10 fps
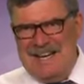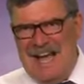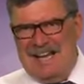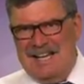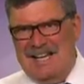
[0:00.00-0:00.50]

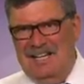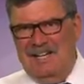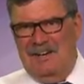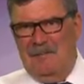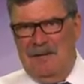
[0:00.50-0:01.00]
gotten
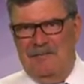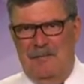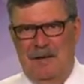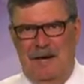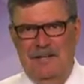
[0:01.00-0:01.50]
clear enough
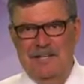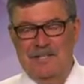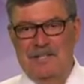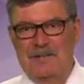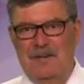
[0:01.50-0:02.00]
about
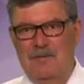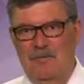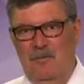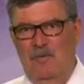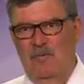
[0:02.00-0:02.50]
is
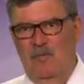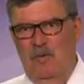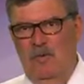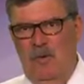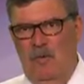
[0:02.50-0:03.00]

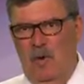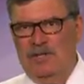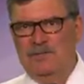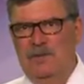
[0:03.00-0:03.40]
what's